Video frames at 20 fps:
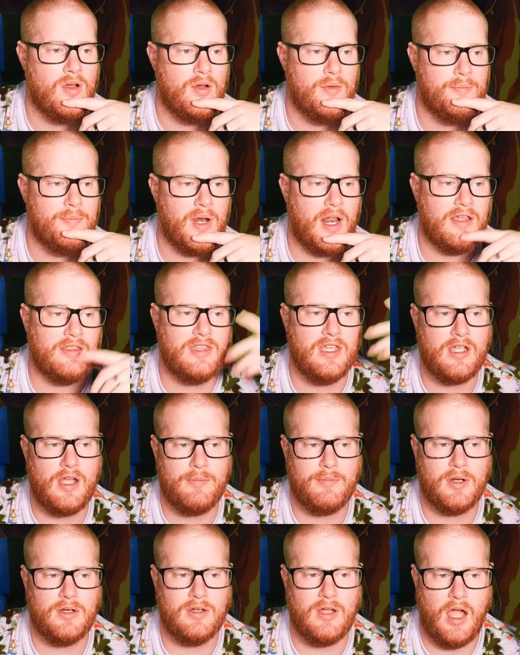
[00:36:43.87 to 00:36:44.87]
But I think
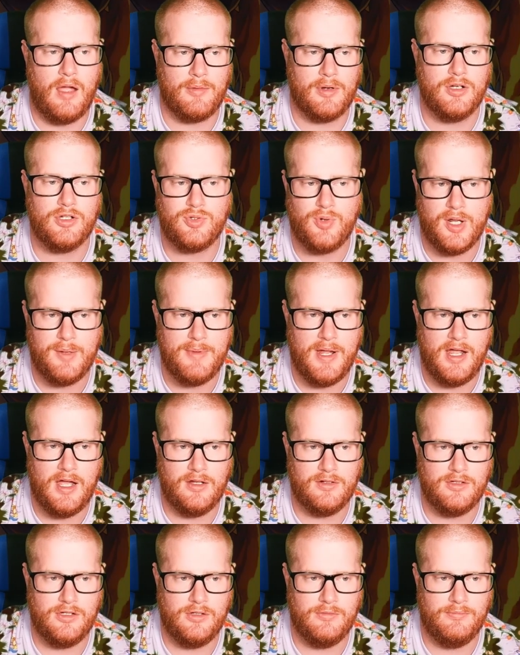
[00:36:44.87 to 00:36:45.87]
I'm gonna tweak my
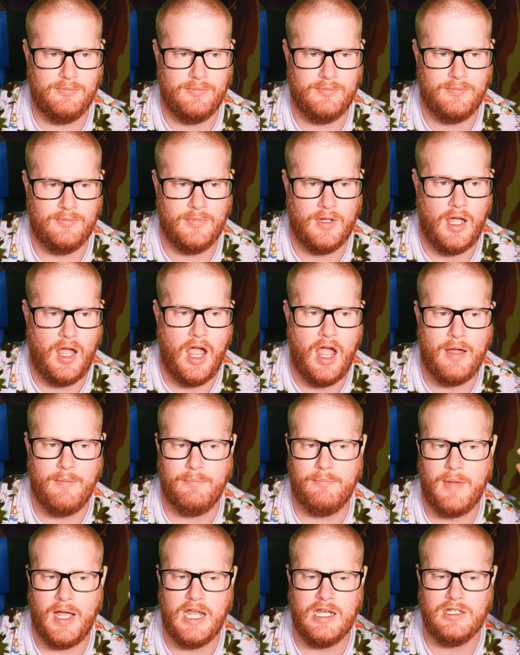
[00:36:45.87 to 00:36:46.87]
Houndoom. I
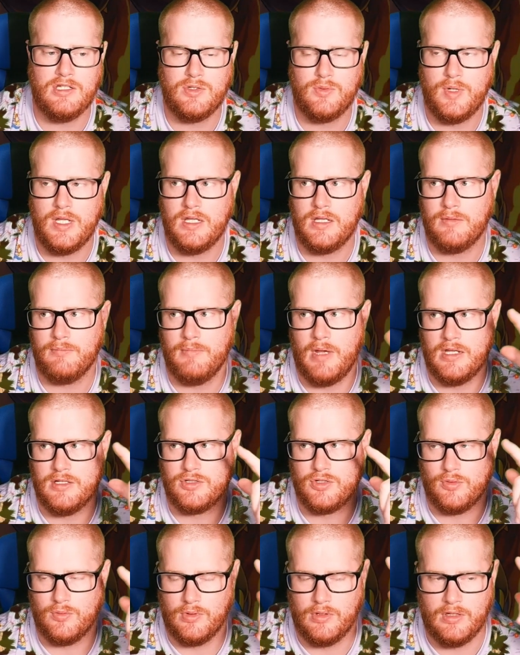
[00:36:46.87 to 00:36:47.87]
might tweak my
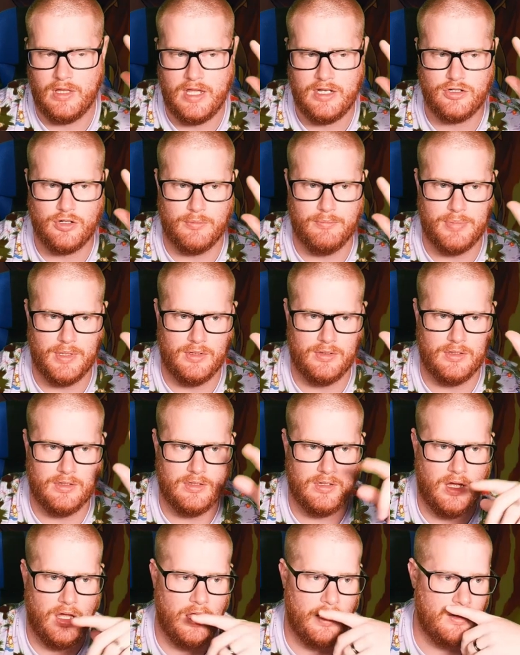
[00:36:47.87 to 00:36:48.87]
Ceruledge or build
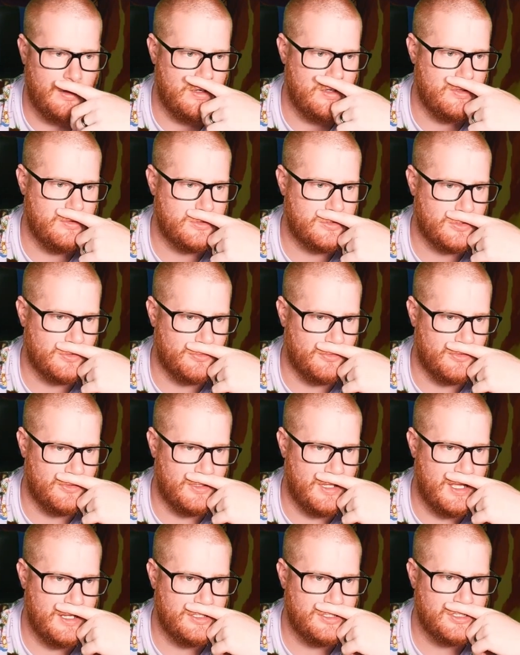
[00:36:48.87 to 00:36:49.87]
a new
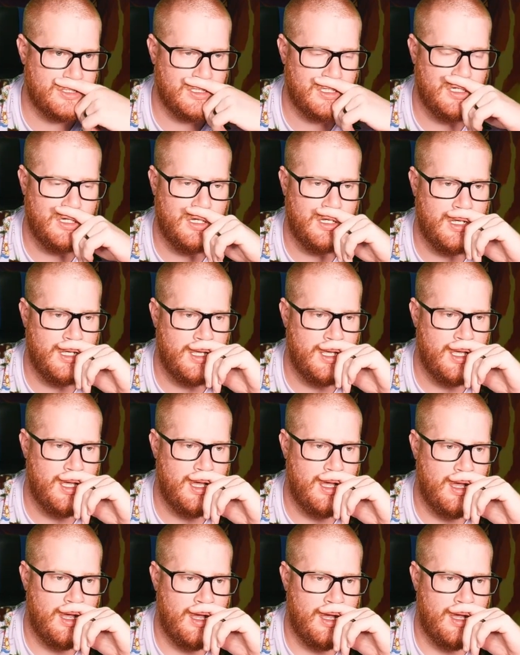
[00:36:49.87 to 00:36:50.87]
Ceruledge.
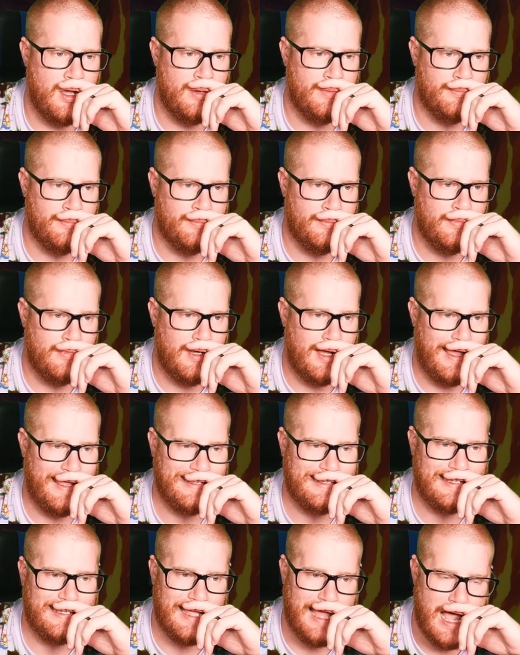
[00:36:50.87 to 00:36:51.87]
I
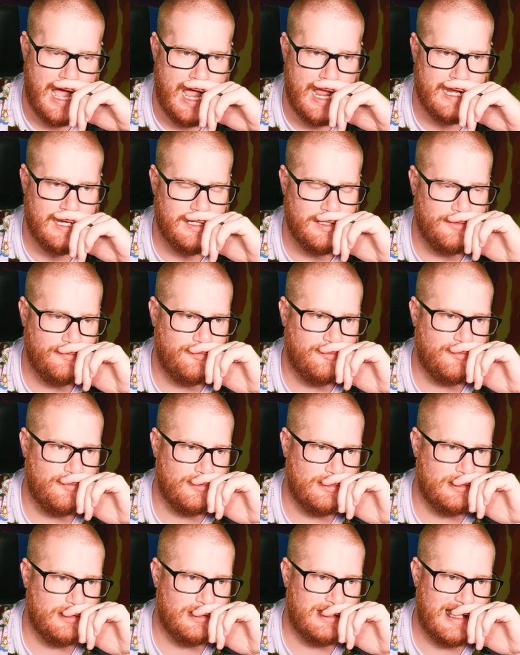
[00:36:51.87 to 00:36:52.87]
kind of
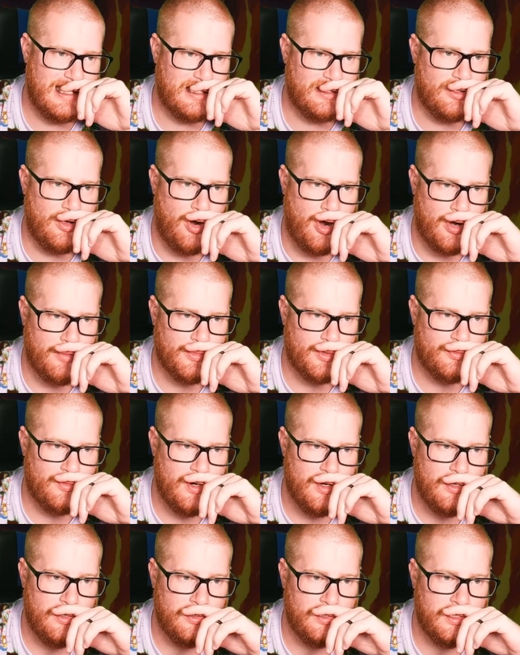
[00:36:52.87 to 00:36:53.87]
like the Armor
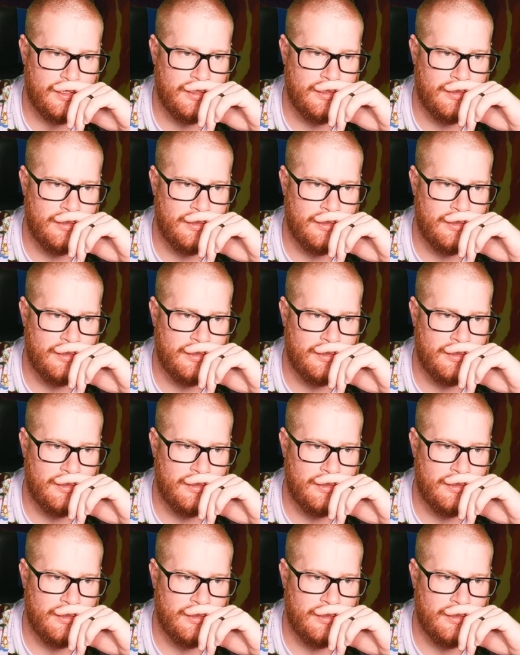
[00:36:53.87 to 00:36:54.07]
Rogue